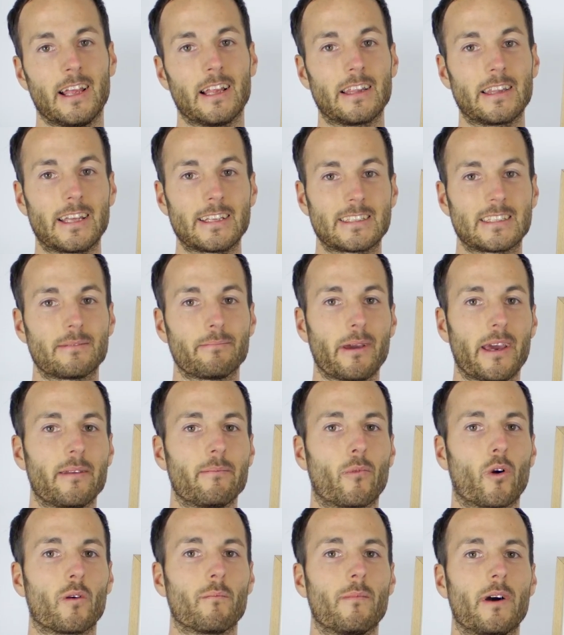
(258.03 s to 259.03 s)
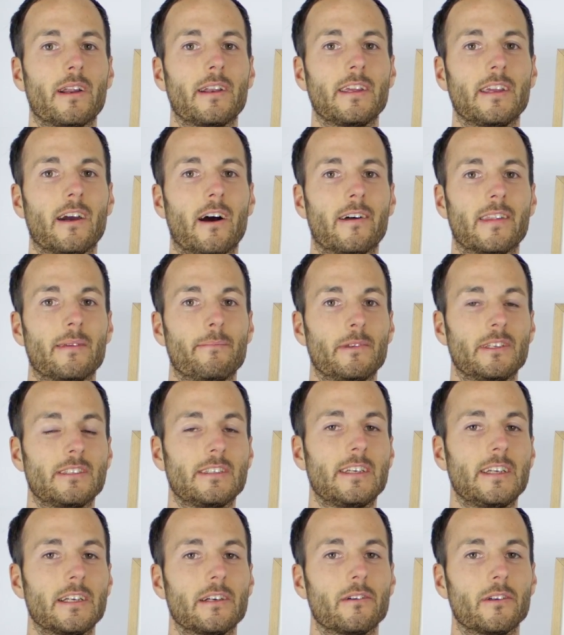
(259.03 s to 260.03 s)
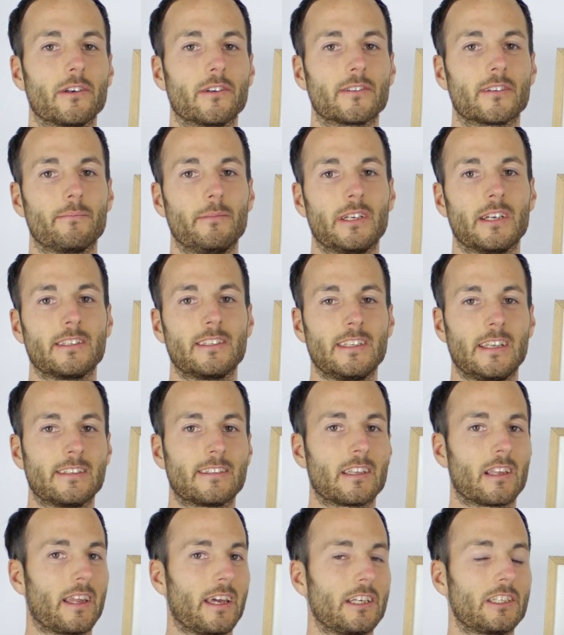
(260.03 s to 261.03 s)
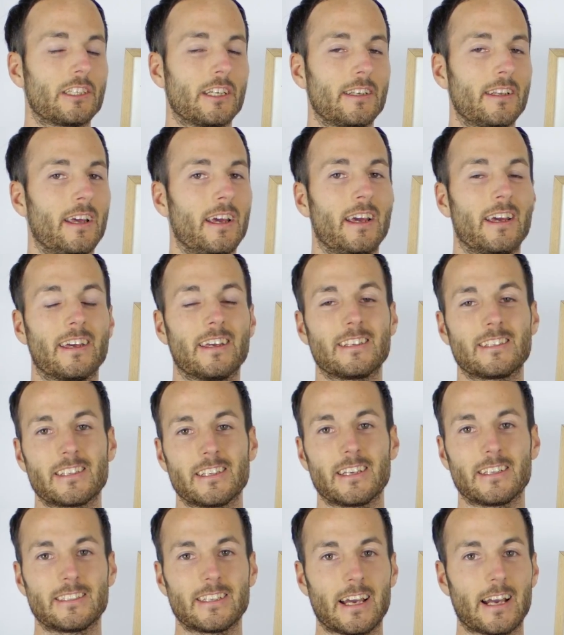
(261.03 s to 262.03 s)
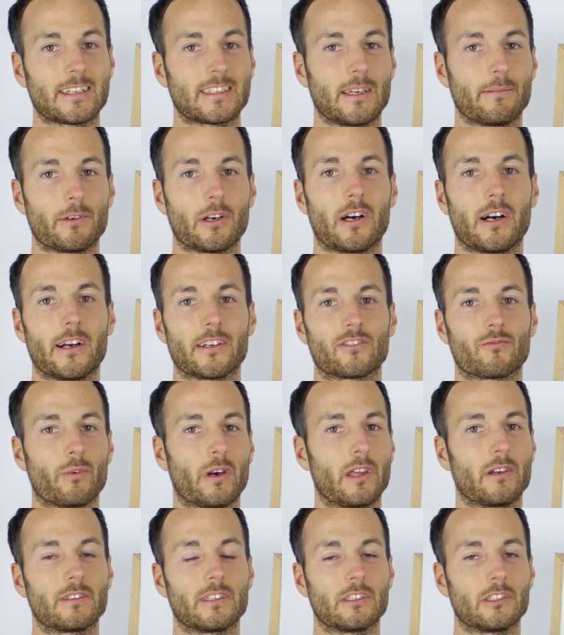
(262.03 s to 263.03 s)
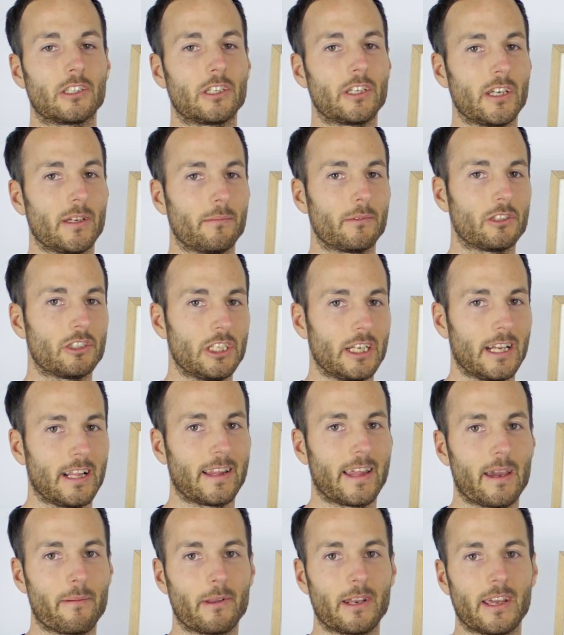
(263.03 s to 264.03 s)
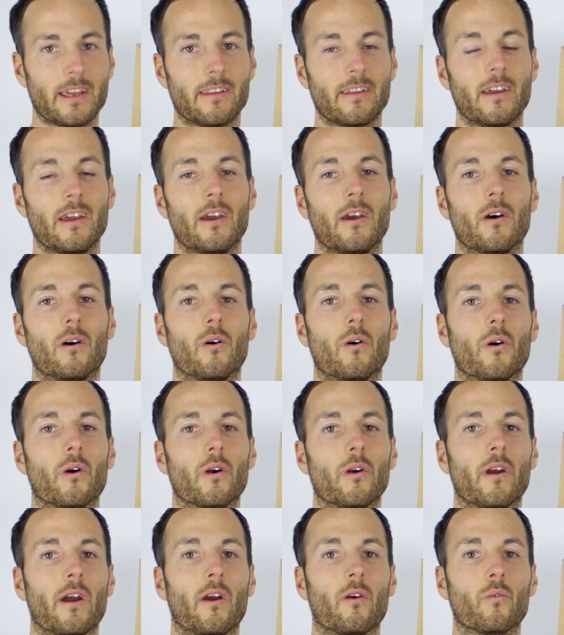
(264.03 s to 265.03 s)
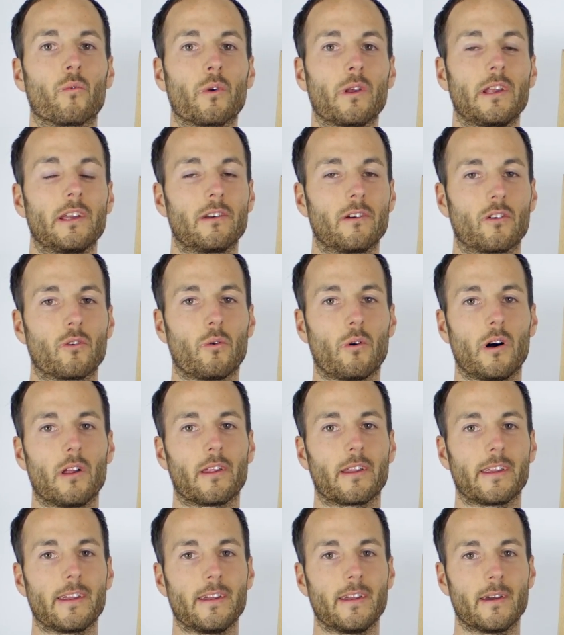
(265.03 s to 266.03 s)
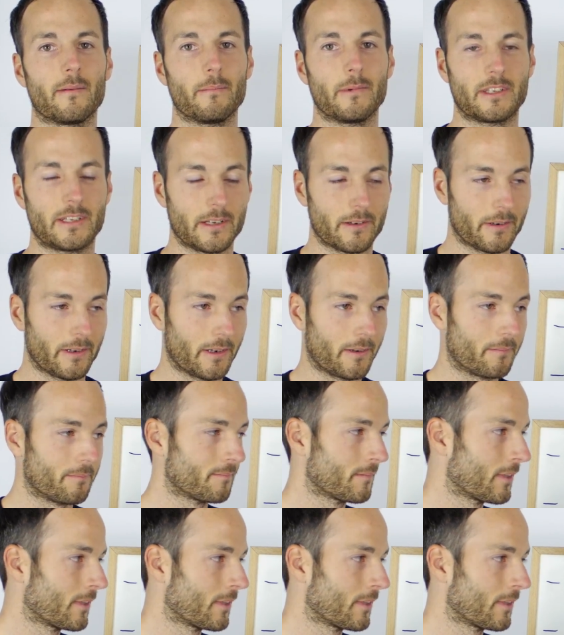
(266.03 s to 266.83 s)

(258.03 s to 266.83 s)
Let's spend more money on the materials, because the installation is the exact same cost, whether it's a cheap, shitty laminate or a really good quality material.